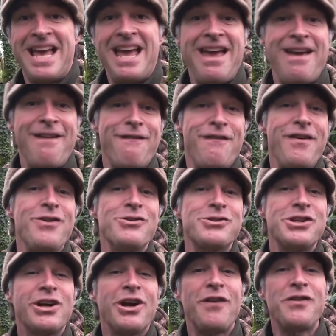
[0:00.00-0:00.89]
It
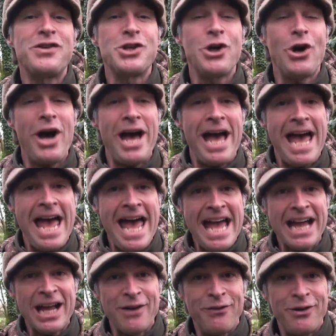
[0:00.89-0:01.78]
feels like I've shot a
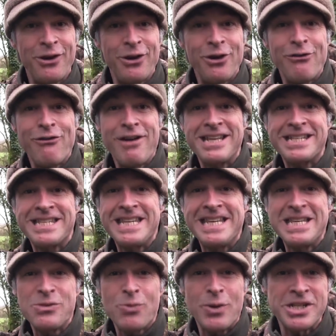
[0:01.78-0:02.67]
heck of a lot of rats
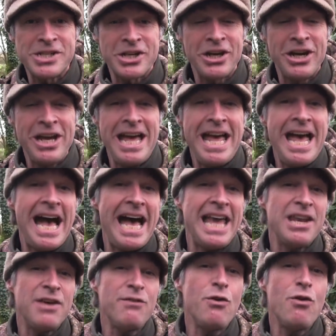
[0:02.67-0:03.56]
this winter,
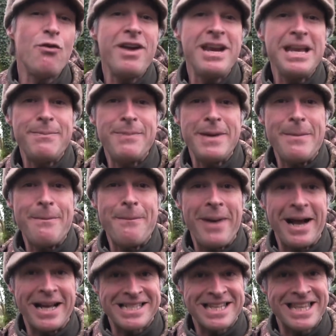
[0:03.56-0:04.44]
and I've already been
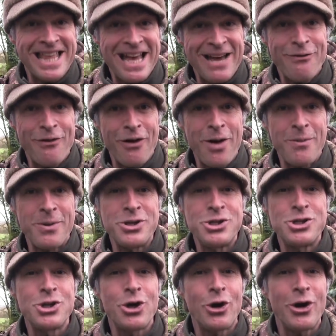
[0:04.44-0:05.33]
back to that farm and
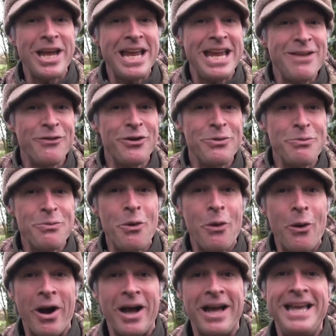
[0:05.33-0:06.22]
shot even
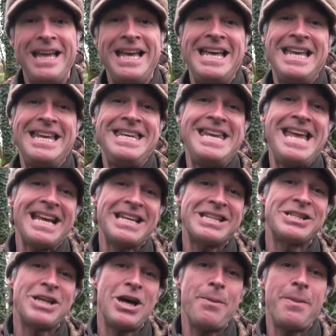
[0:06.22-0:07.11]
more.
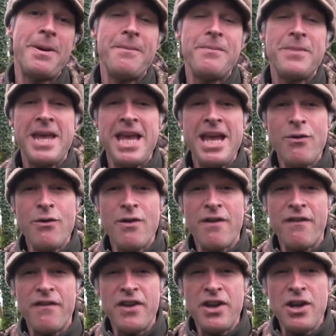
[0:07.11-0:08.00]
Next up, here are
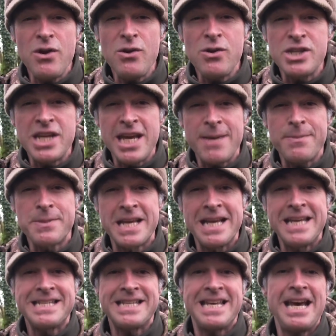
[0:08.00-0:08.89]
a few tips
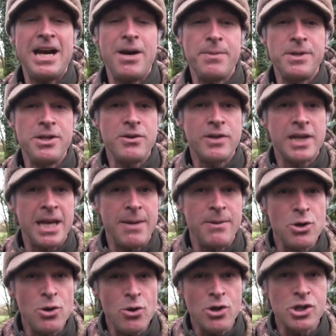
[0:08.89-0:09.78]
to help you keep
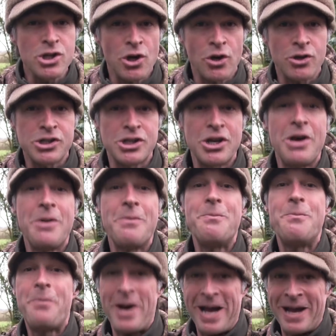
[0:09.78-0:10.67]
your shots
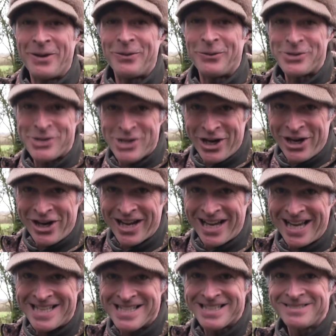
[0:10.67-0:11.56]
bang on
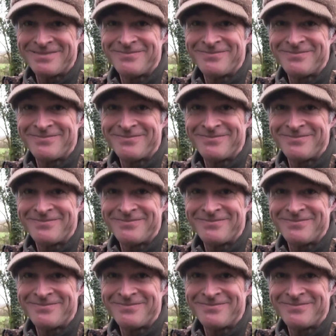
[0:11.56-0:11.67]
target.